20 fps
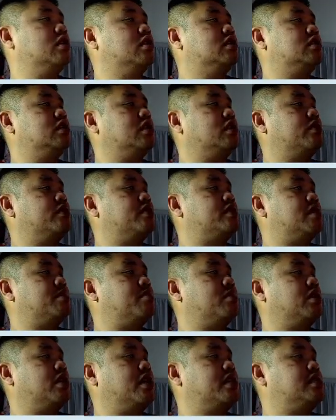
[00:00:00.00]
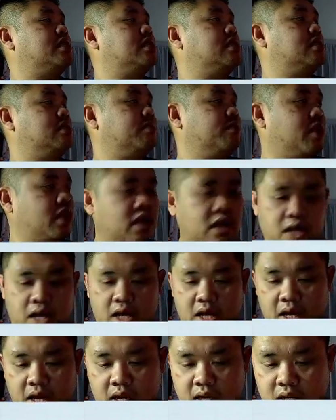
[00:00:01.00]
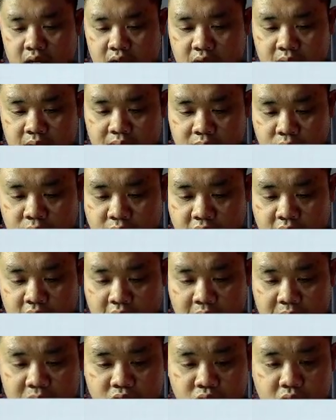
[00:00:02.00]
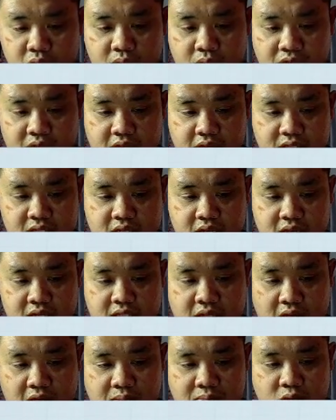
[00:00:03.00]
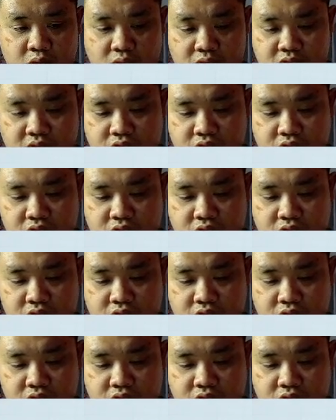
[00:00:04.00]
See, 3 separate lights. And what I'm doing with this is I'm going